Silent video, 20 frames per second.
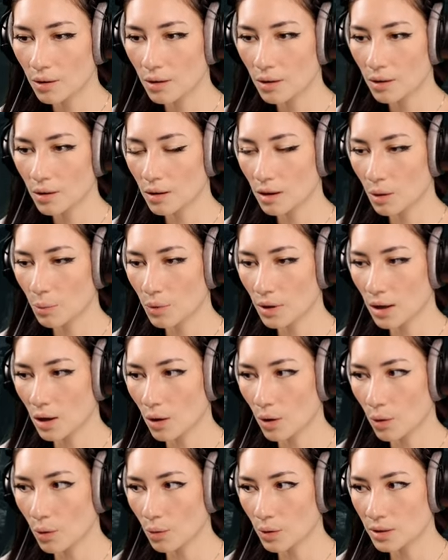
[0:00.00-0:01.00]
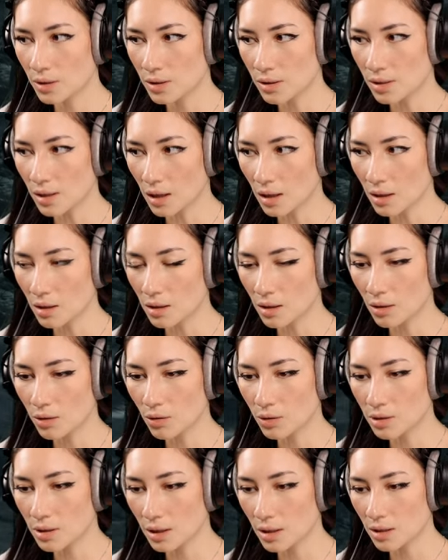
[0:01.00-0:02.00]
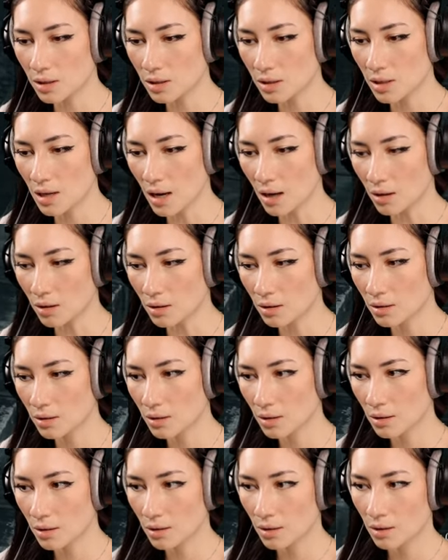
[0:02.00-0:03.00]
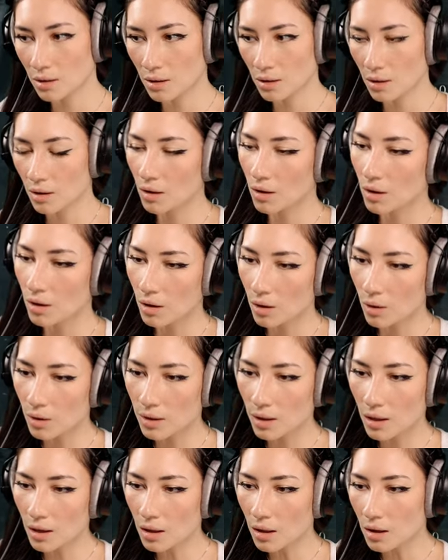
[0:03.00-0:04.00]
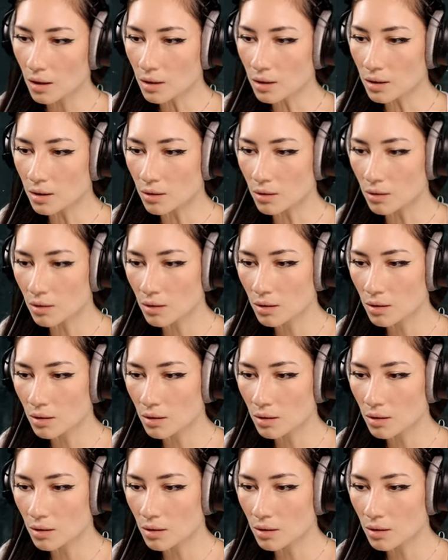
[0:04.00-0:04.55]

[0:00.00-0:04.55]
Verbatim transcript: can we go and see it? It looks like a snail. Where the hell are you?